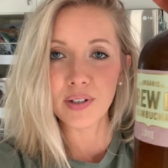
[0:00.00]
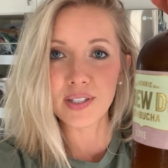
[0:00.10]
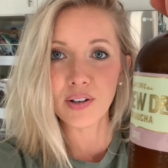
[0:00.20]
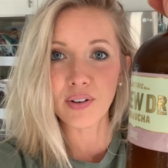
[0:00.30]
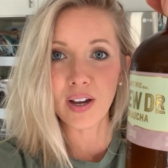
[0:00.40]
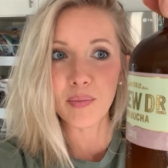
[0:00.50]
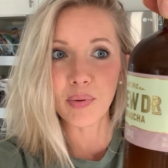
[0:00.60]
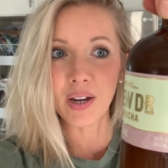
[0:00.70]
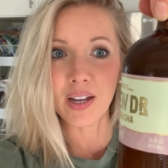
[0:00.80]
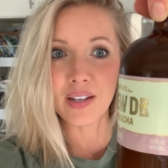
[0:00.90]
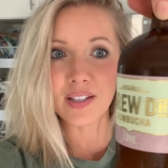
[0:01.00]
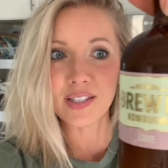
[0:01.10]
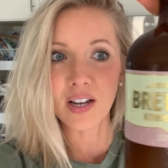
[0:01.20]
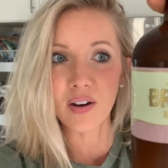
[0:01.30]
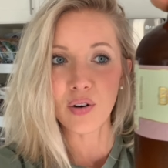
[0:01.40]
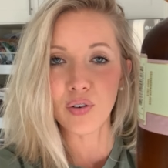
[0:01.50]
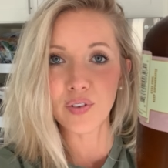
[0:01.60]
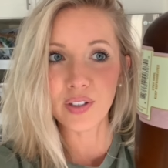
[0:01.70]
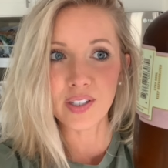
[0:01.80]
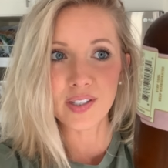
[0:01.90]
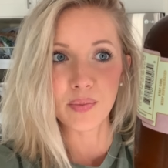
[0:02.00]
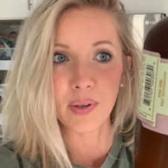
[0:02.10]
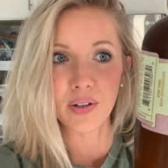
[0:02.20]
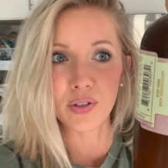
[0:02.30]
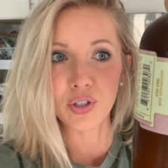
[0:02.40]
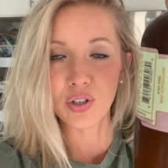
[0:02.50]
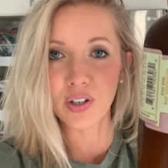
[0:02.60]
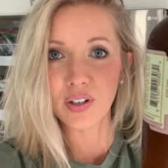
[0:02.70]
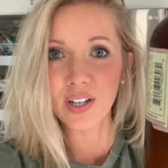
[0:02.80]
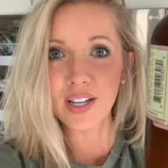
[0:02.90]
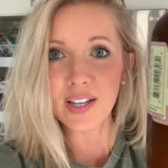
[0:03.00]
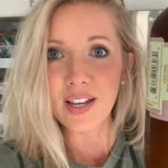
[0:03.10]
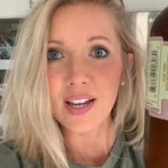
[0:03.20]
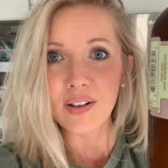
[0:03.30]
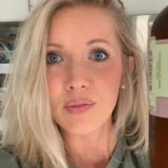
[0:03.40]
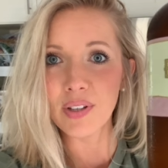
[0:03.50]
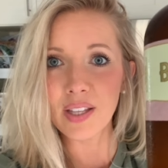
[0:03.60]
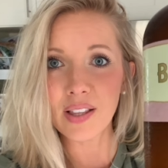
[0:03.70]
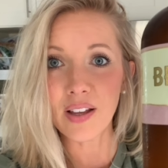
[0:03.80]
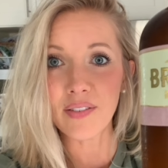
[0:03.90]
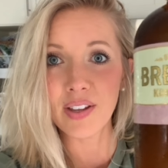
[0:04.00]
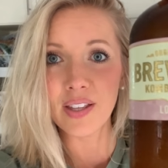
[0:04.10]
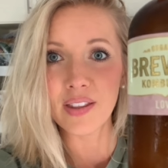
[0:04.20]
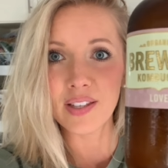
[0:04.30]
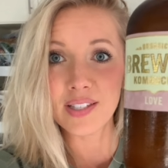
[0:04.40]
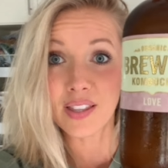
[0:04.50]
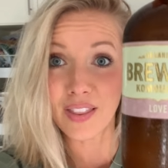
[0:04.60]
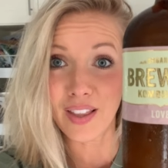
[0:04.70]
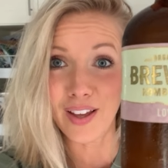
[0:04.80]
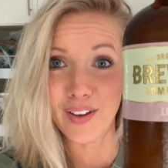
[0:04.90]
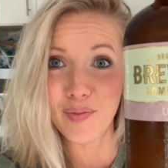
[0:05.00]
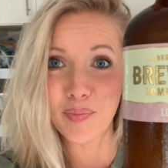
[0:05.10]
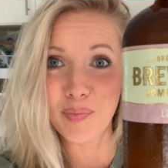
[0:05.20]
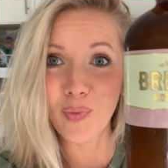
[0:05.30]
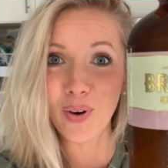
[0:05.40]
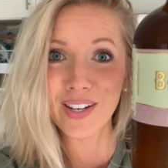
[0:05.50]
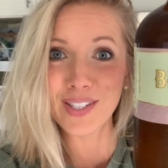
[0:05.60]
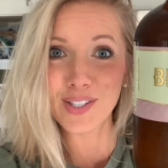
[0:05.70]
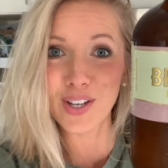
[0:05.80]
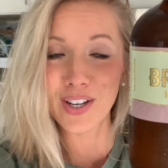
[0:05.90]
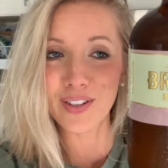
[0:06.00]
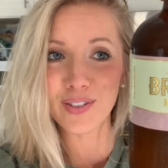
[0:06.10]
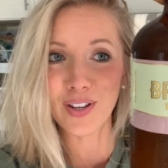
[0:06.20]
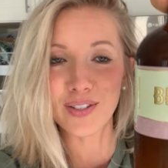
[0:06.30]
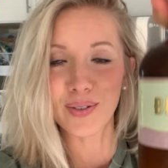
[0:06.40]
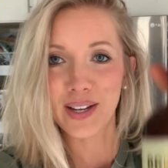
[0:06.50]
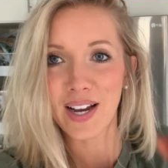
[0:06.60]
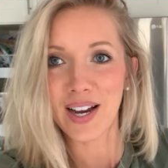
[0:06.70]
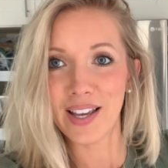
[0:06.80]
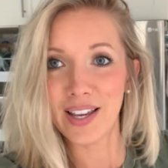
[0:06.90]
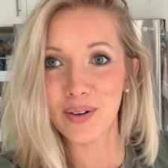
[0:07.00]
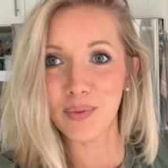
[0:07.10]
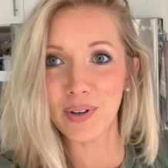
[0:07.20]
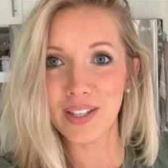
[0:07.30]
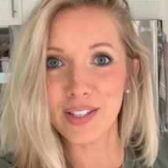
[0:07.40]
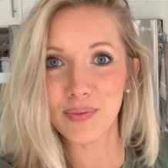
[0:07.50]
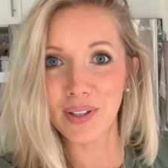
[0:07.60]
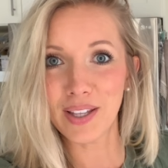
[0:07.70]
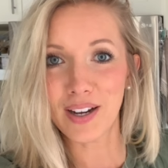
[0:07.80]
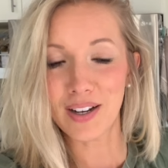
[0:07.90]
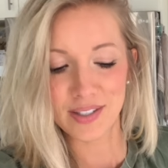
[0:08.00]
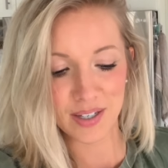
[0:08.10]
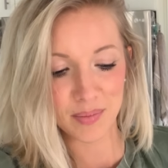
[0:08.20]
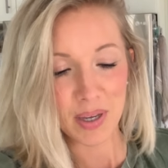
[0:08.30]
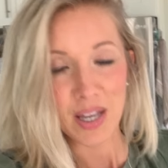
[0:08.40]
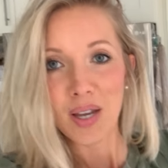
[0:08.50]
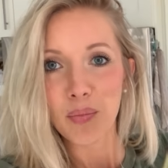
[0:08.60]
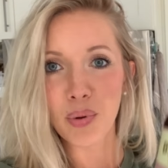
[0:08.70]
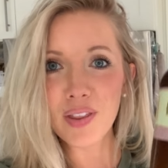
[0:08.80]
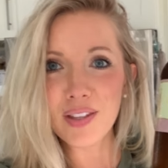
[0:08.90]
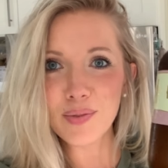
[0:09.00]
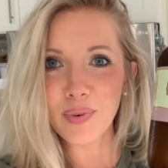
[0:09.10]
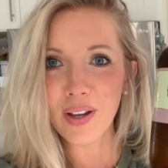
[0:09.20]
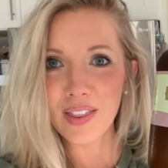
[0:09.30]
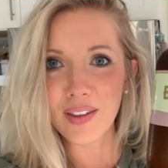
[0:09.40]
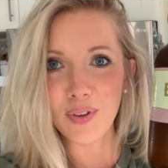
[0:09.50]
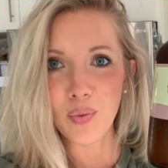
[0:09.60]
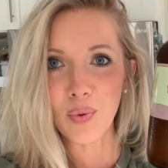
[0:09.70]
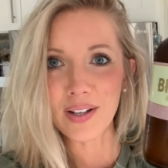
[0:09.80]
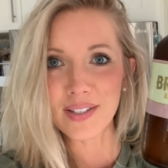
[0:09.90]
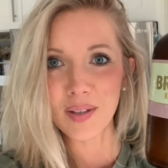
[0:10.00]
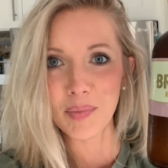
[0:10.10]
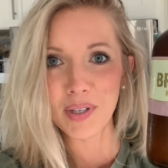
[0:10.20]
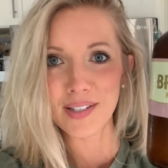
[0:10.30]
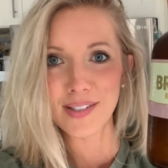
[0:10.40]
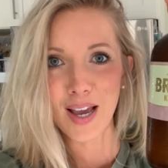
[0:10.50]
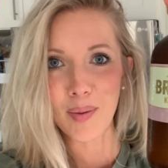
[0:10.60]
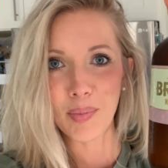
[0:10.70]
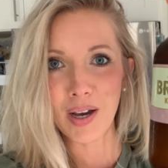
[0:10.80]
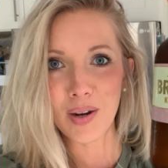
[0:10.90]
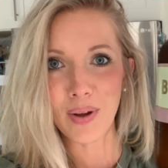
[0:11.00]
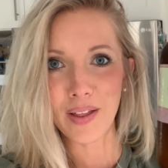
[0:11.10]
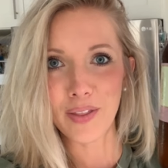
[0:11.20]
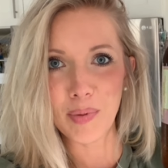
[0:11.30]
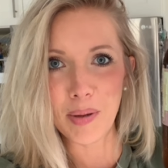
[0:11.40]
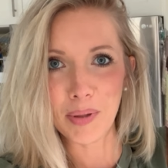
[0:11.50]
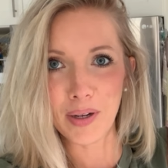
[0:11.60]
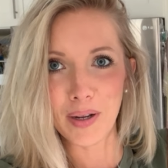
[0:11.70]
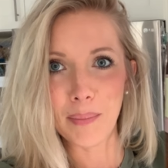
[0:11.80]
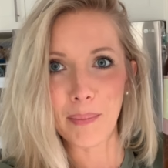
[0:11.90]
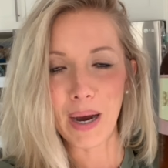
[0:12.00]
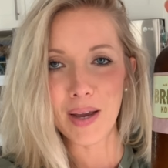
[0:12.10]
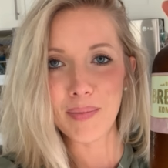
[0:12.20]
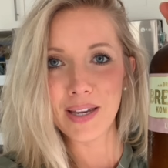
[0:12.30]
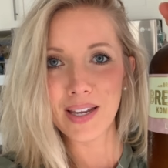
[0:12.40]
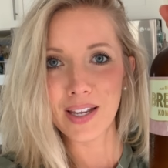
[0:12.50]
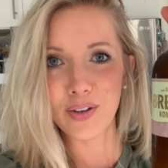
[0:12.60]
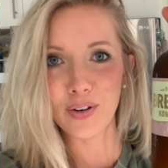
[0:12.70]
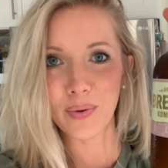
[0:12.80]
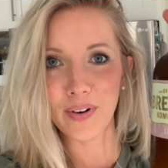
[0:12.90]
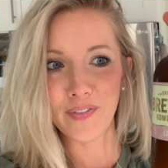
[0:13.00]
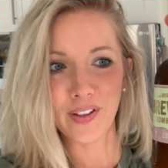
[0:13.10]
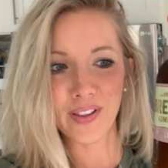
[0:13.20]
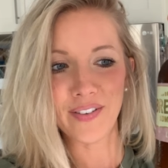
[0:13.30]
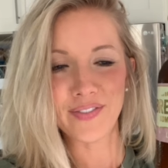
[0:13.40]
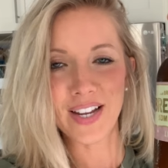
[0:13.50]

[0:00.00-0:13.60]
is a great brand that's not overly sweet or sugary. Really love it. This love one is good. There's also a cayenne one that's really awesome. Bring this with if you want something to sap on while other people are imbibing and you don't want to feel left